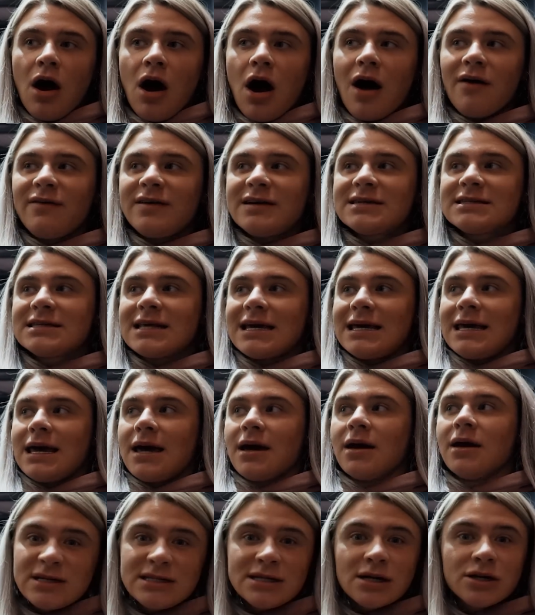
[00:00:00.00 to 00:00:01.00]
Obviously,
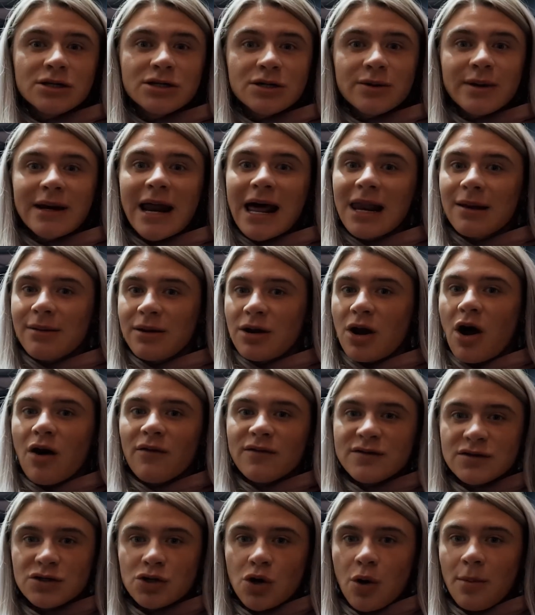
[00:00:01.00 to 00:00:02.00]
we still do an element
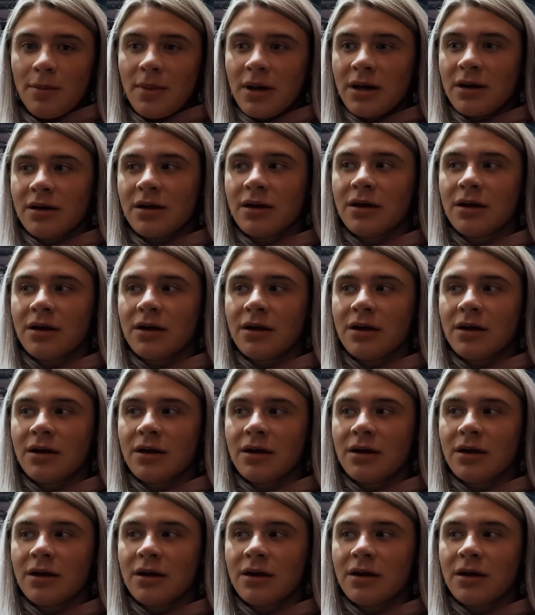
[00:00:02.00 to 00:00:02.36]
of some